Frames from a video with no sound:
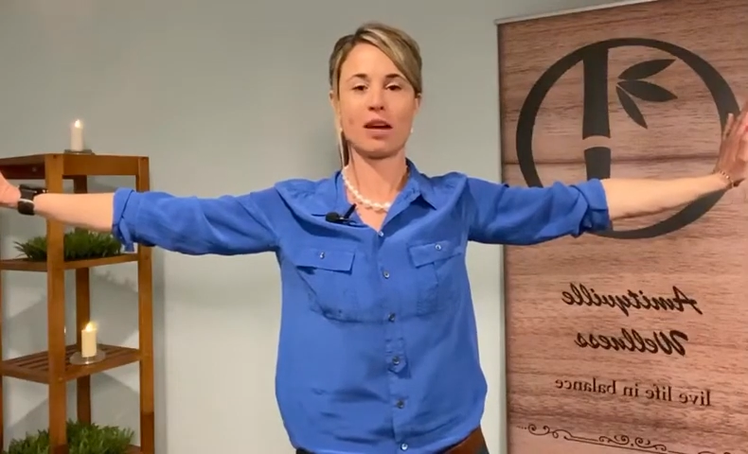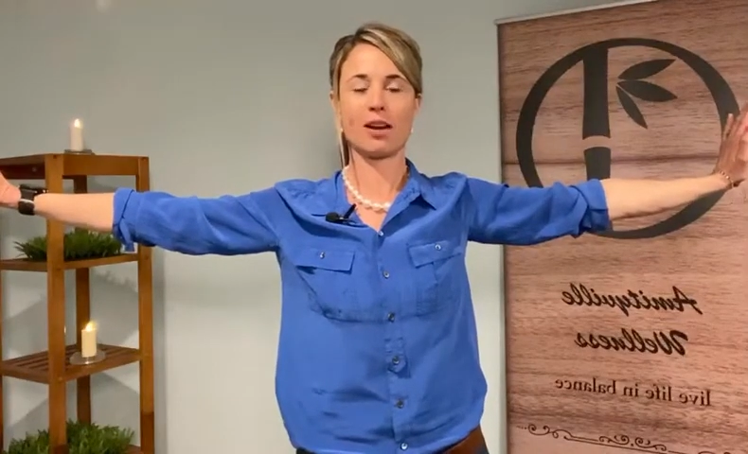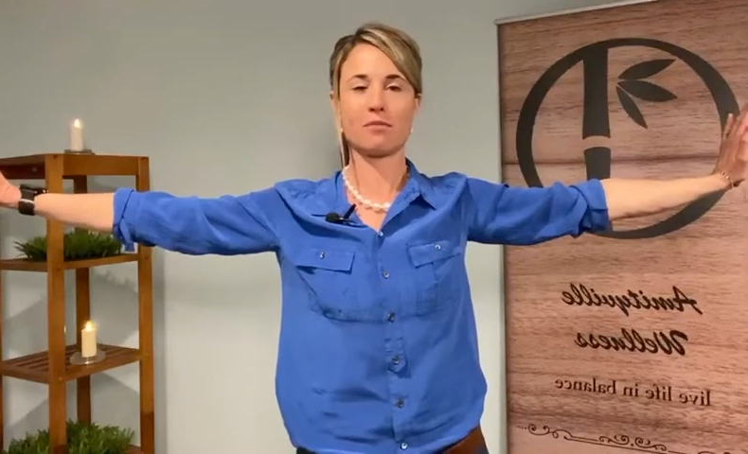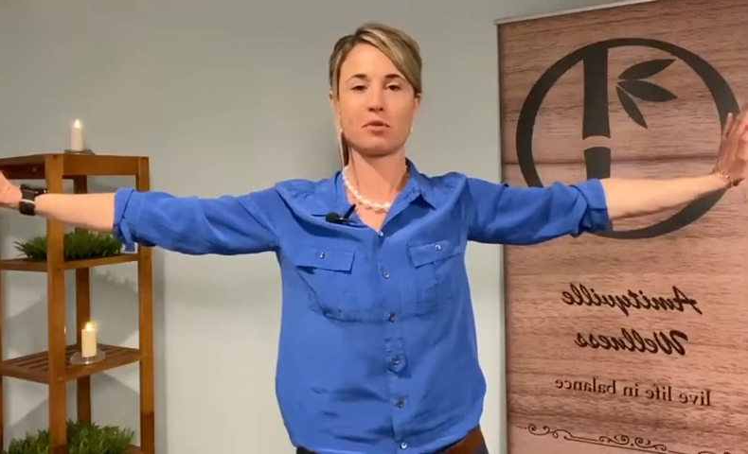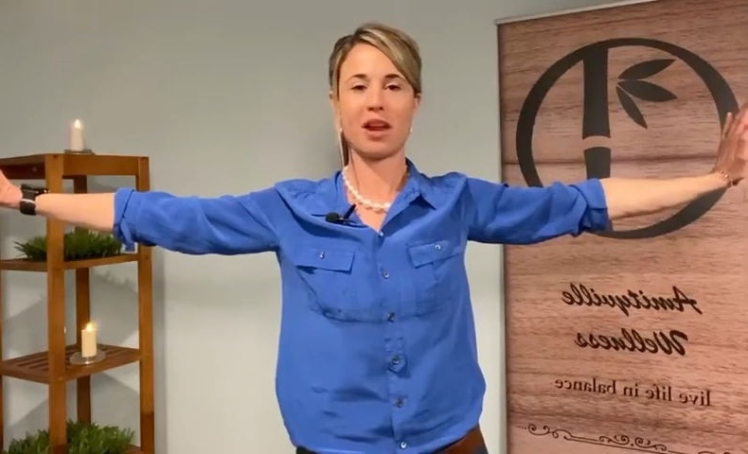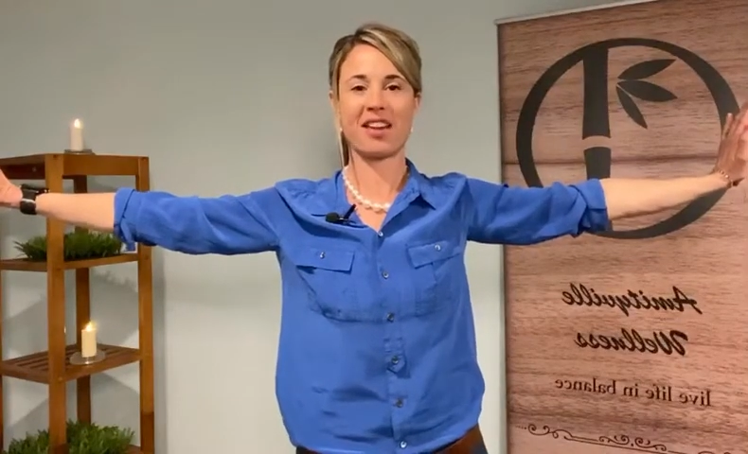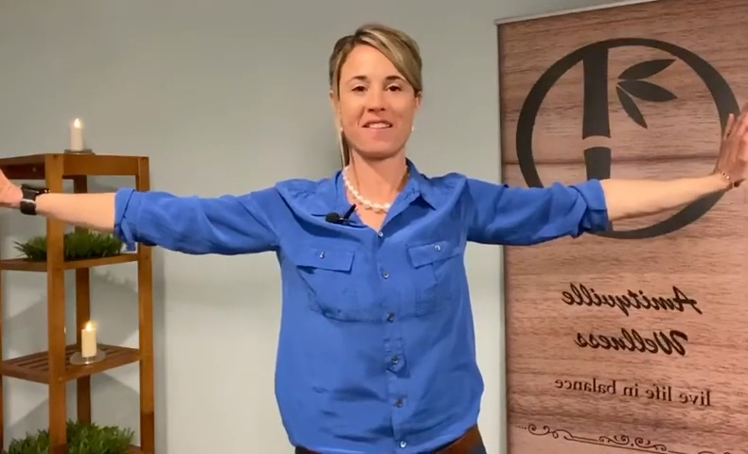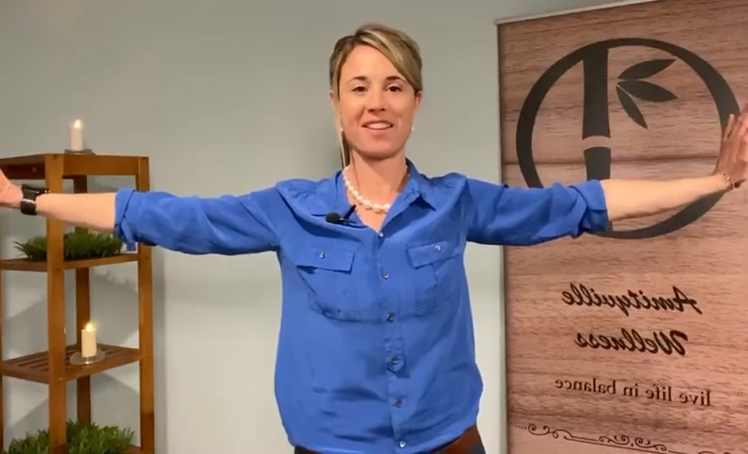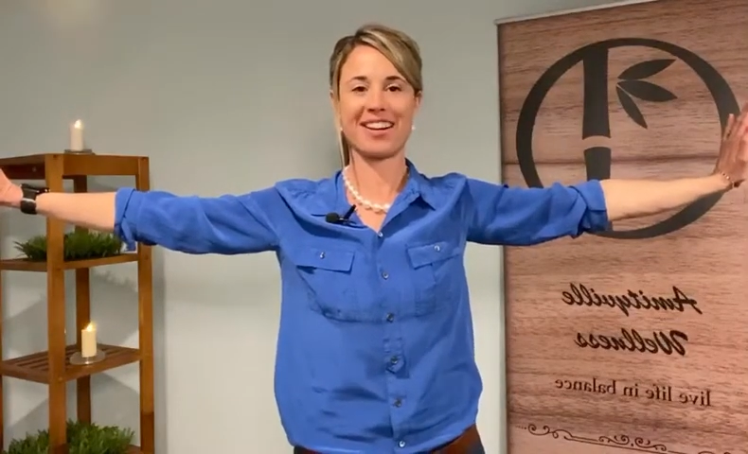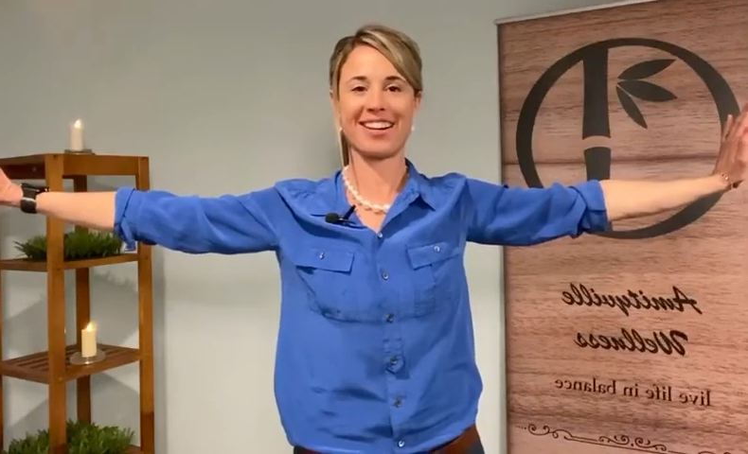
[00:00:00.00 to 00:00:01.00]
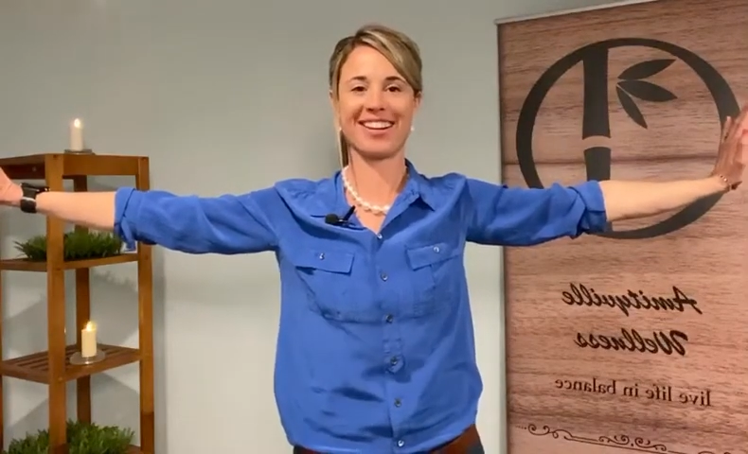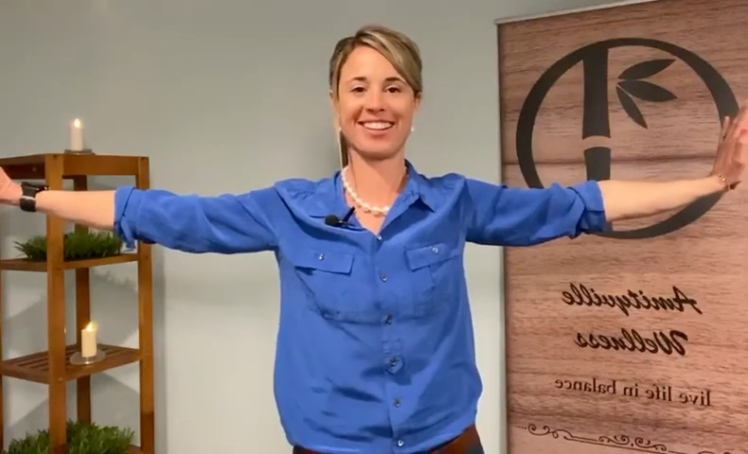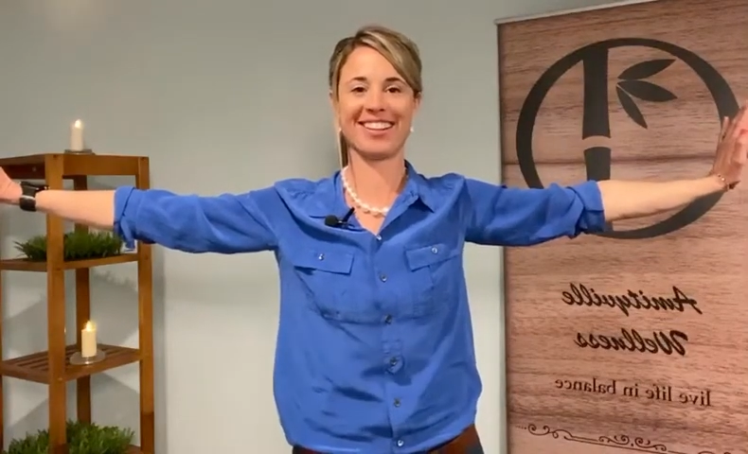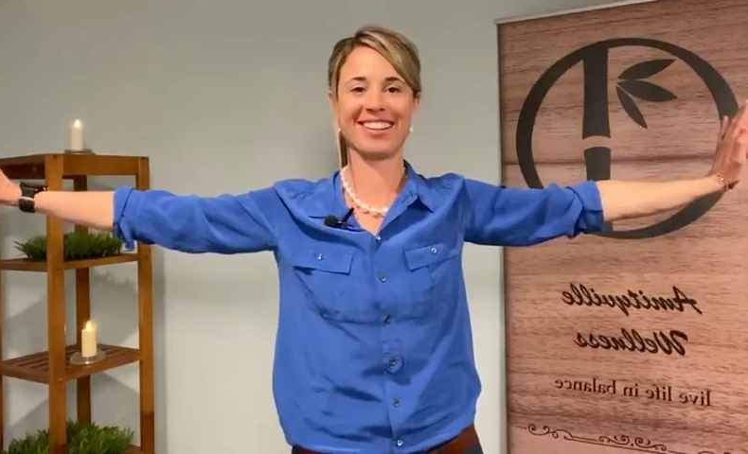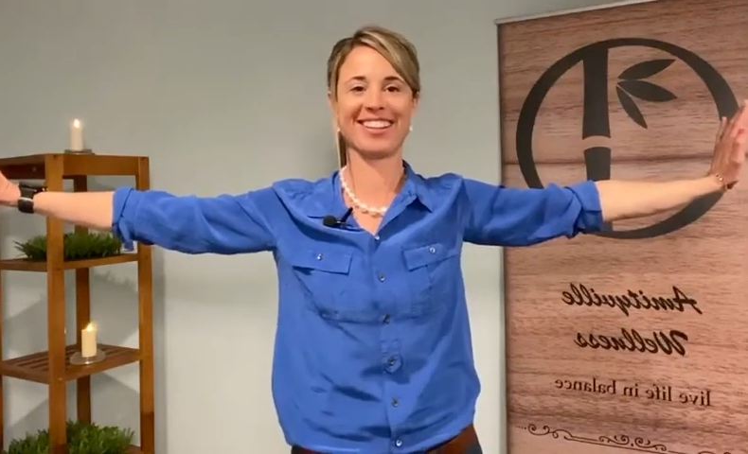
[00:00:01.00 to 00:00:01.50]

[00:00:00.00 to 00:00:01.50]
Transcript: I'm sweating already.